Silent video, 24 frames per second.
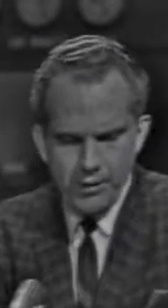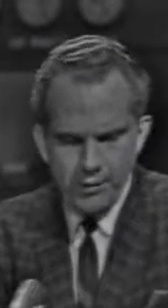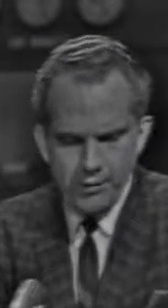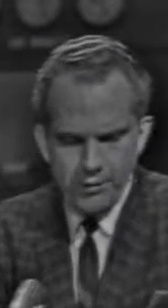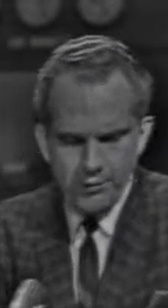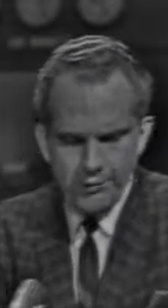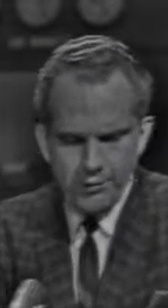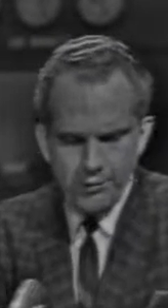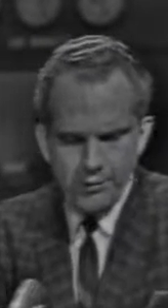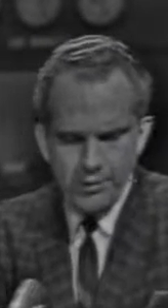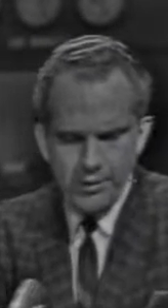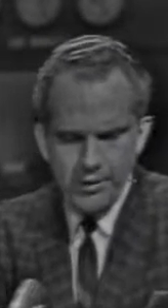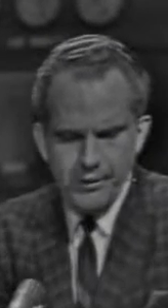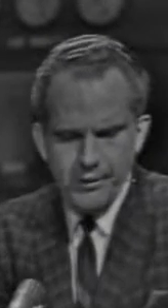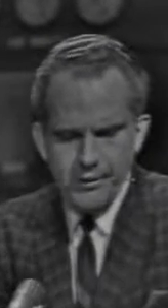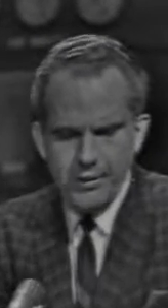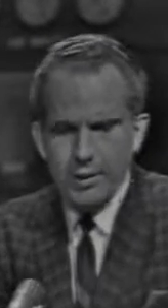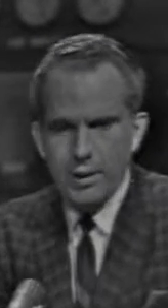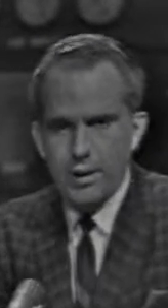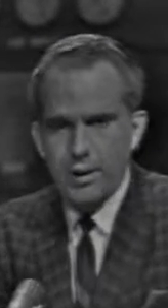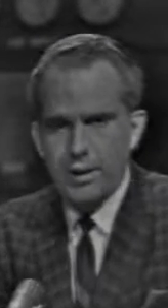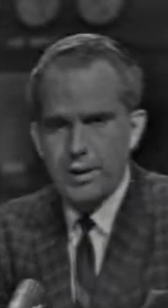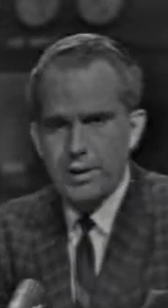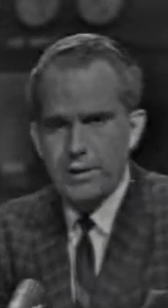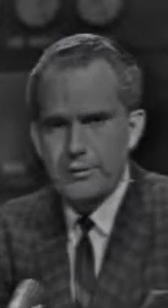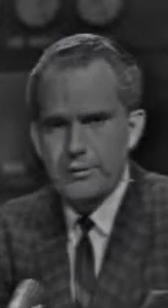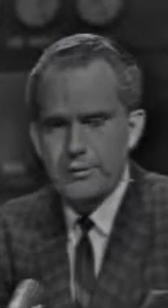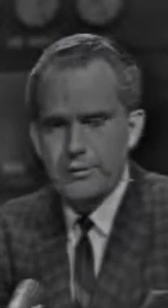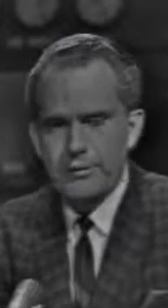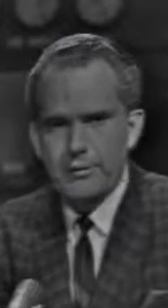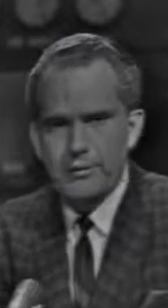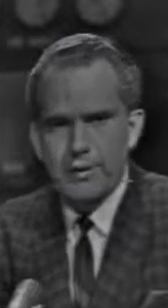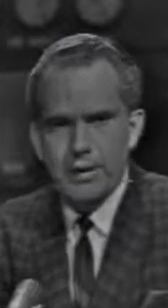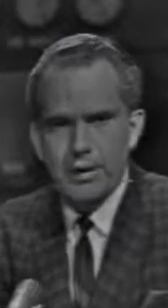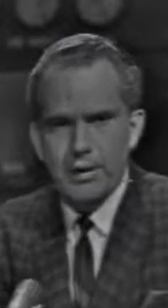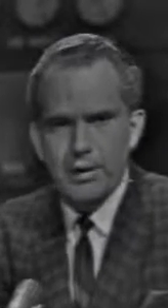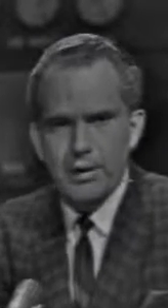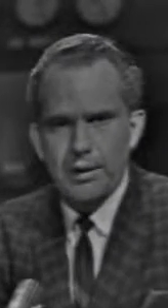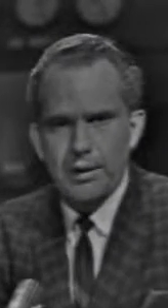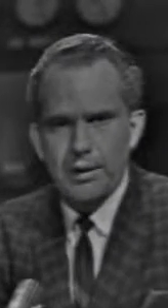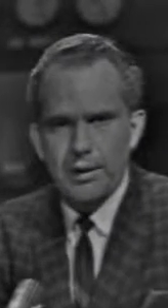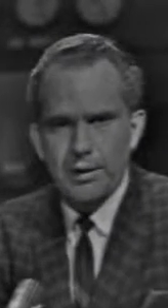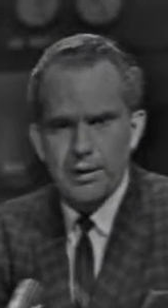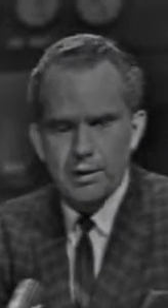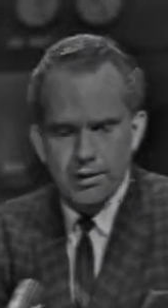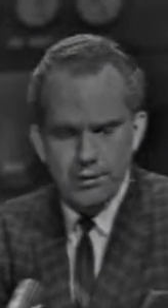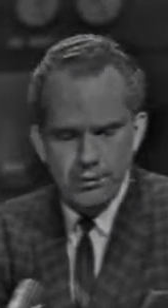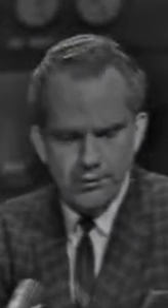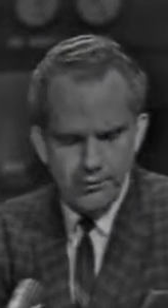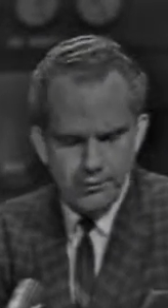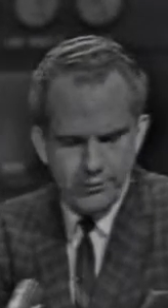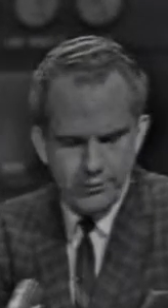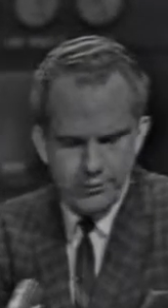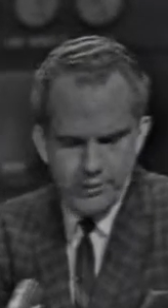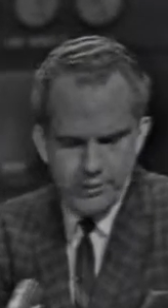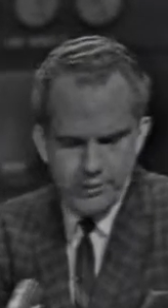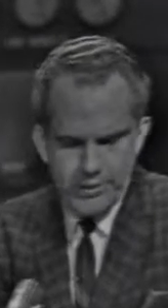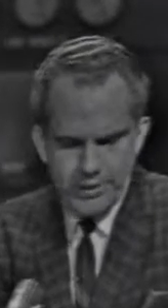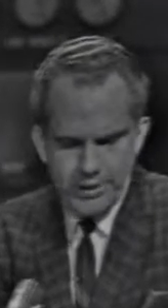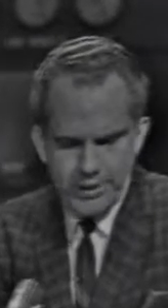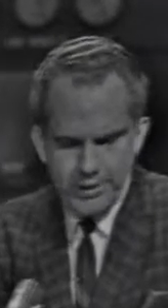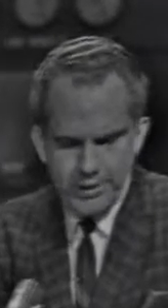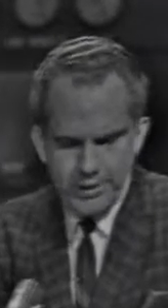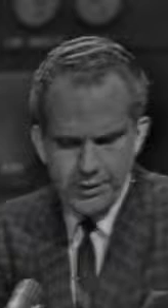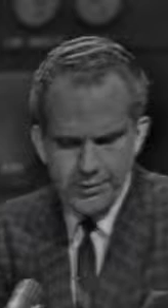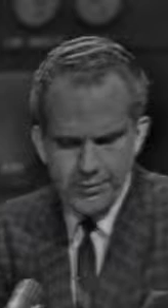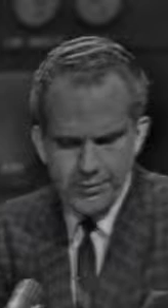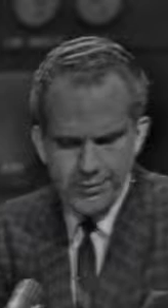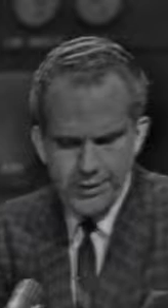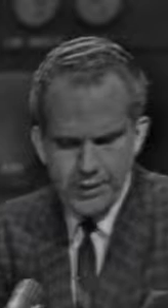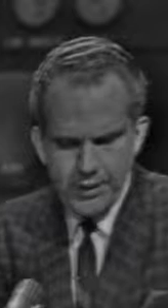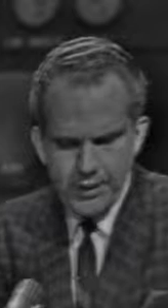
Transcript: This will be the last satellite launch of this year.